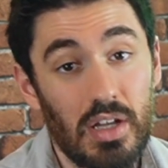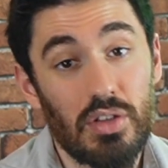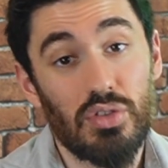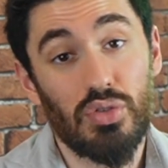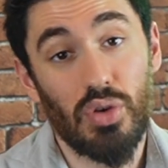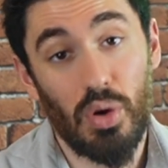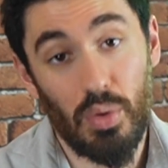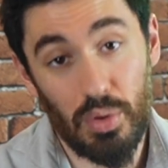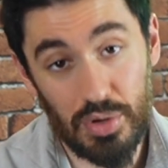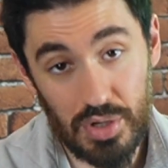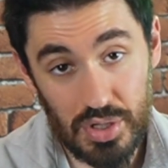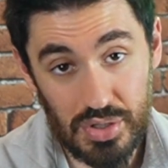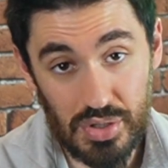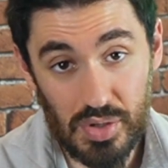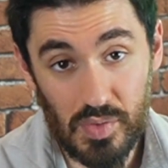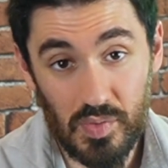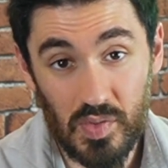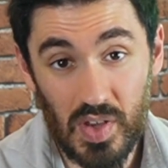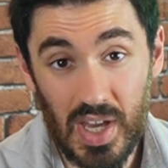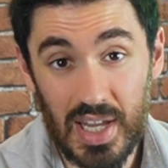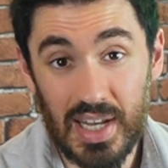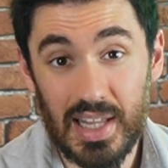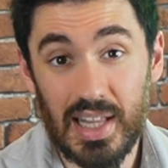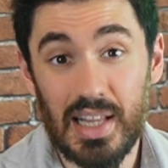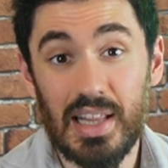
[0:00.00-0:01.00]
to our YouTube
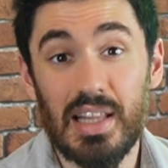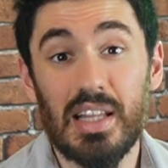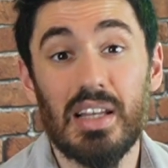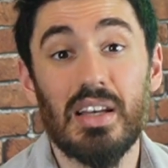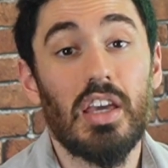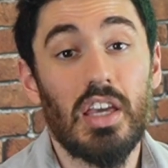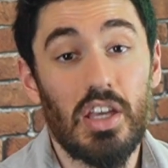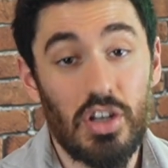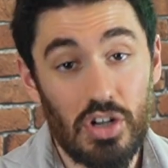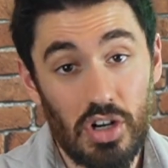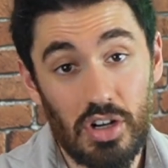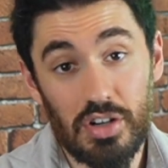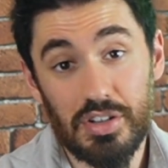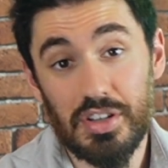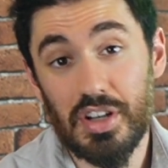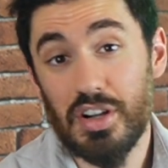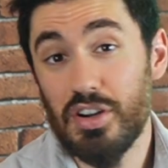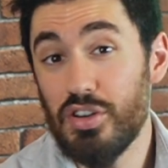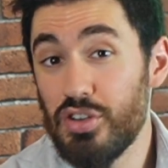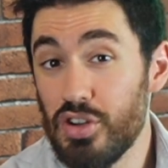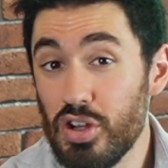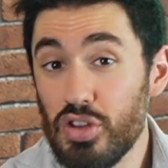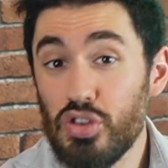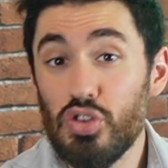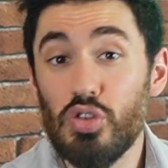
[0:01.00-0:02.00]
channel in order
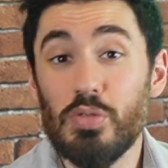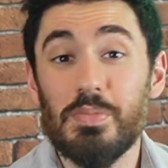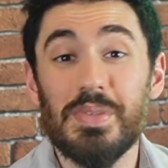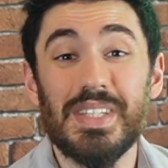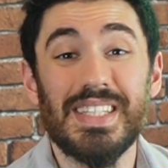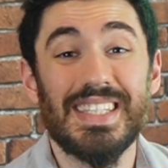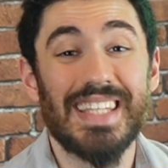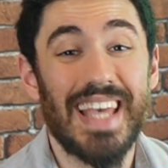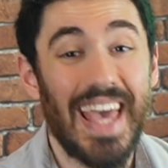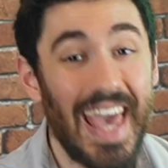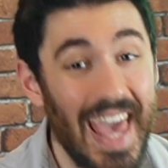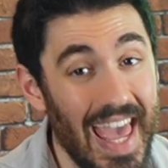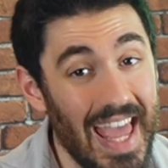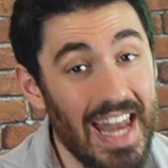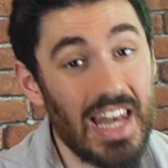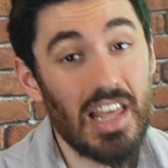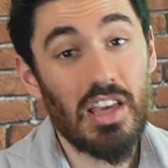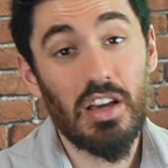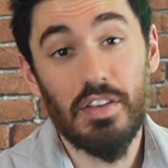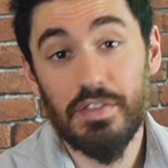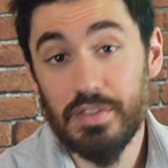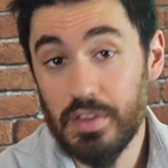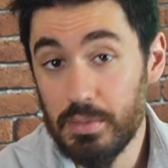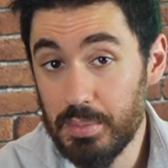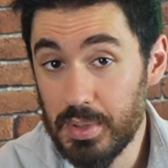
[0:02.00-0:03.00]
not to miss any
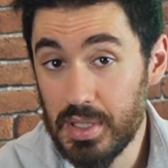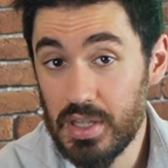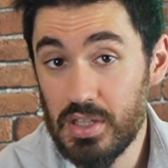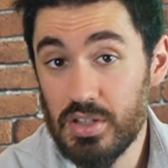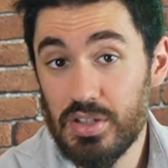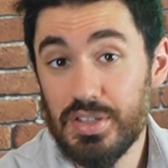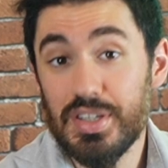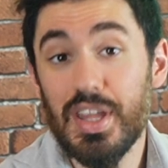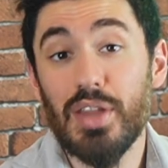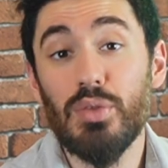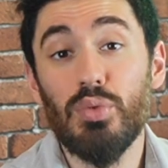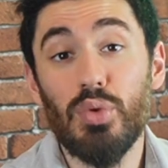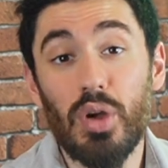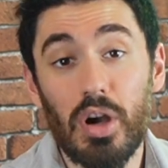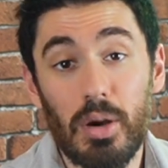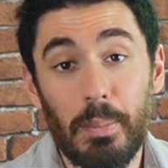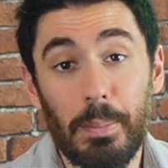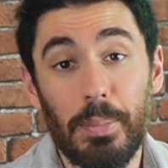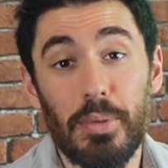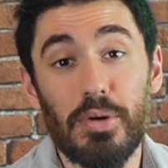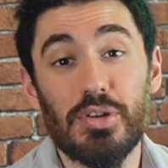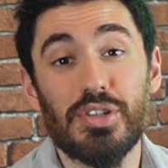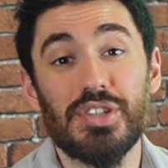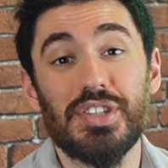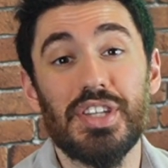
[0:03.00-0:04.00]
of the videos that we are
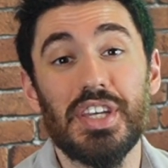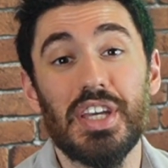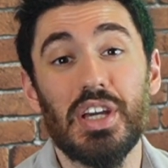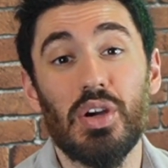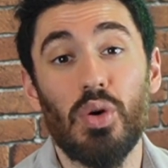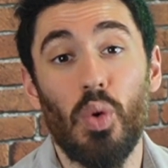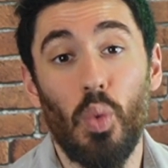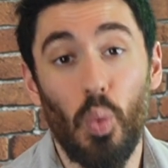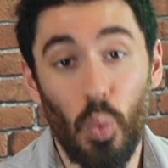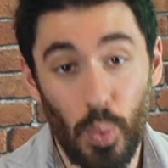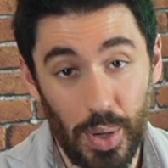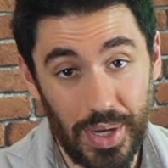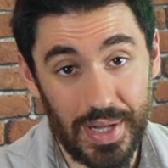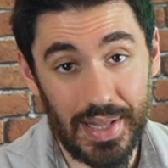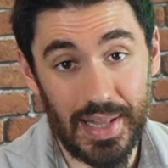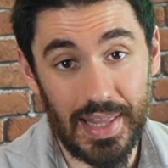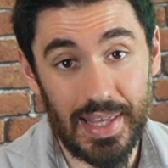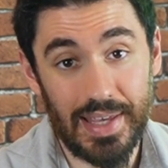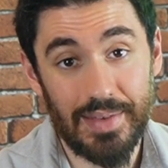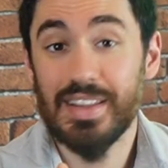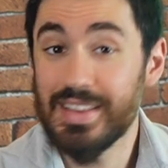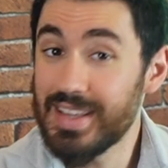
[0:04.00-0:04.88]
posting weekly.